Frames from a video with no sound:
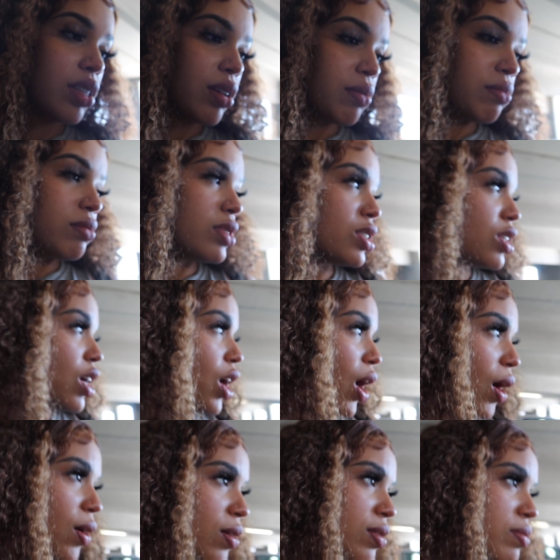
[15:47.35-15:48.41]
them, so
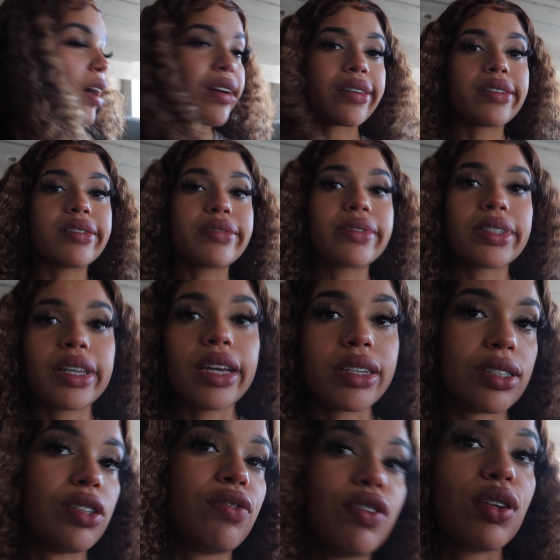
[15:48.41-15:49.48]
I don't know where the
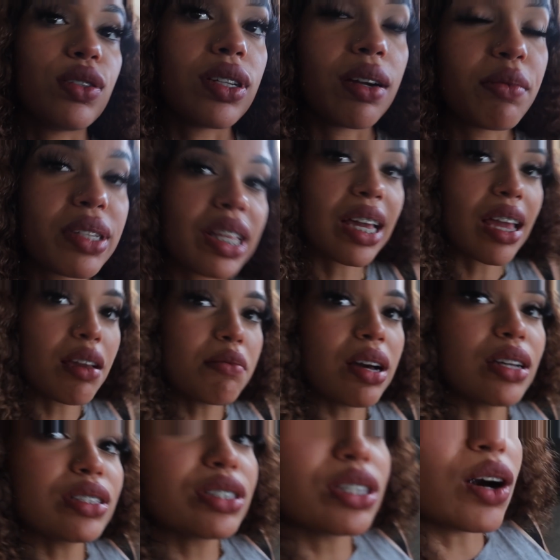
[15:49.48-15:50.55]
extra photos are, but they came
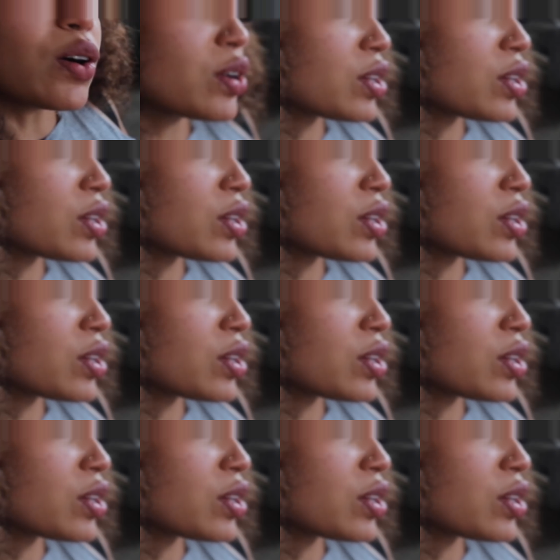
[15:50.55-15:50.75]
out so